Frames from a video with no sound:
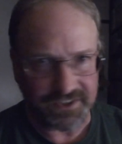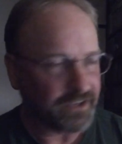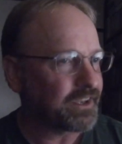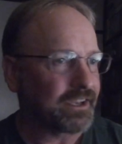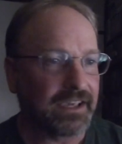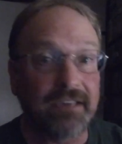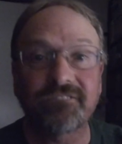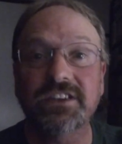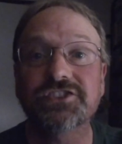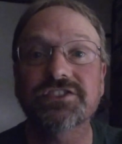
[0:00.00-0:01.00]
Okay, I can't
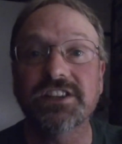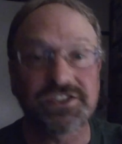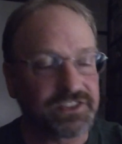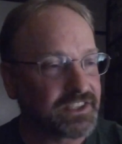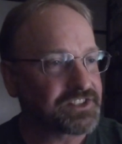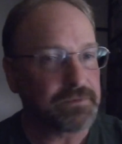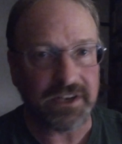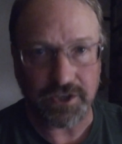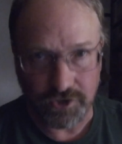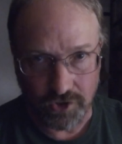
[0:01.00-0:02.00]
fish this unless I'm in
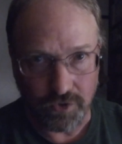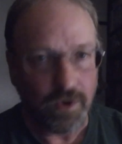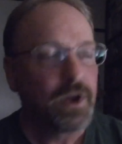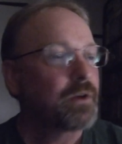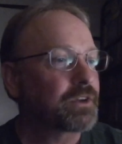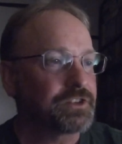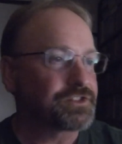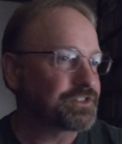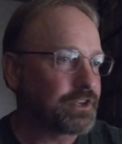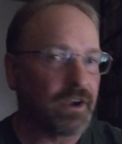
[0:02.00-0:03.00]
a canoe,
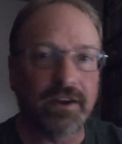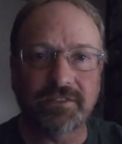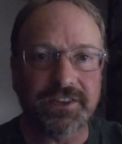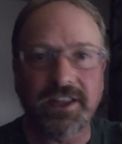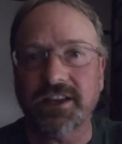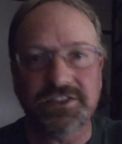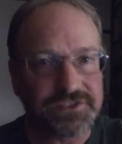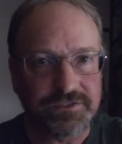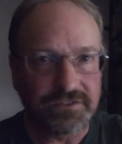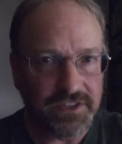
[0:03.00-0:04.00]
because, you know, everything
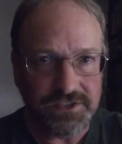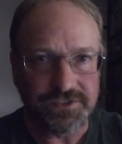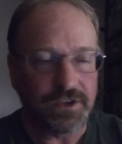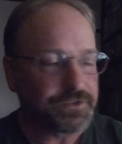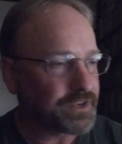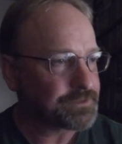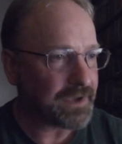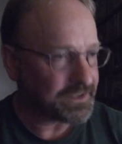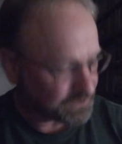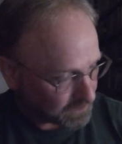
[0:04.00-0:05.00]
is no
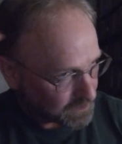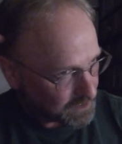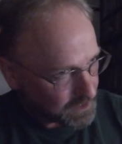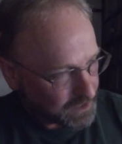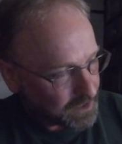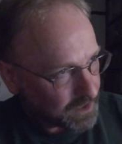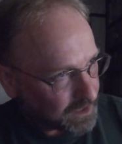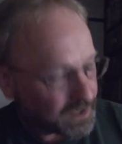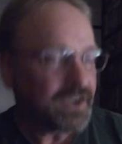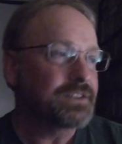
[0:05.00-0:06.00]
trespassing.
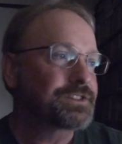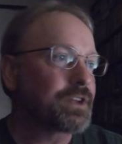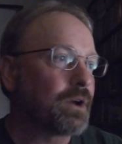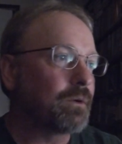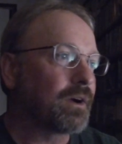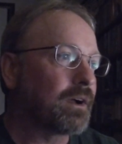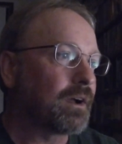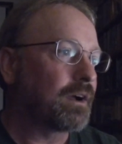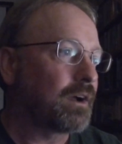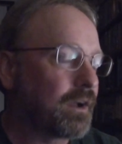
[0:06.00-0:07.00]
And so
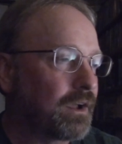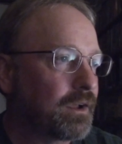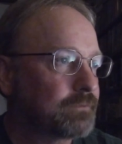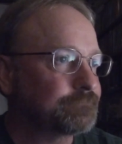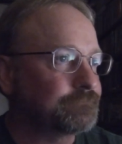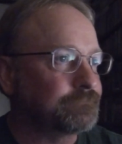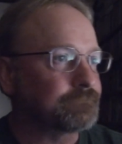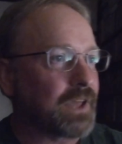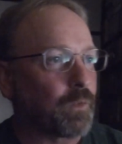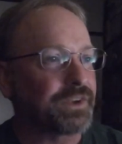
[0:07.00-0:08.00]

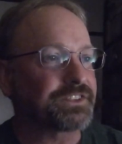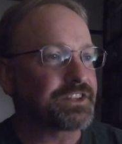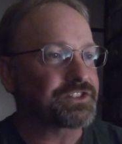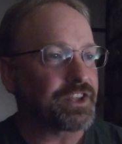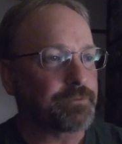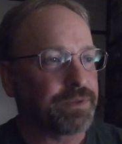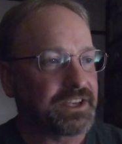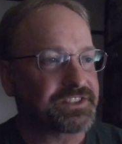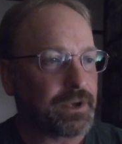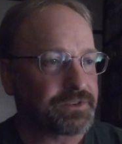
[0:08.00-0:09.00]
I went to this other
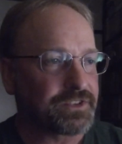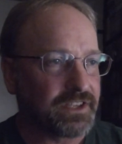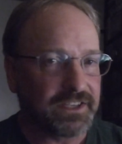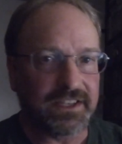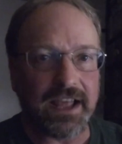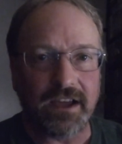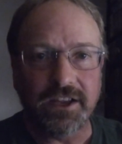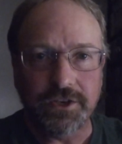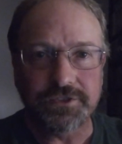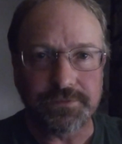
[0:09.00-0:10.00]
place. I was going to get out
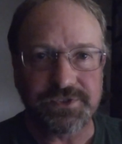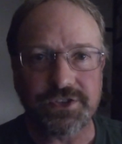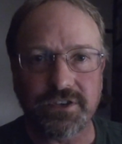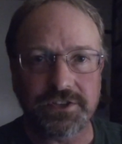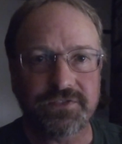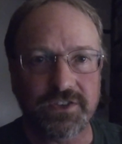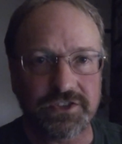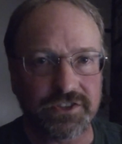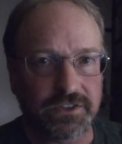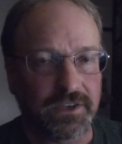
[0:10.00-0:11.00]
and do some serious
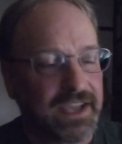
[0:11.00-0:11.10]
fishing.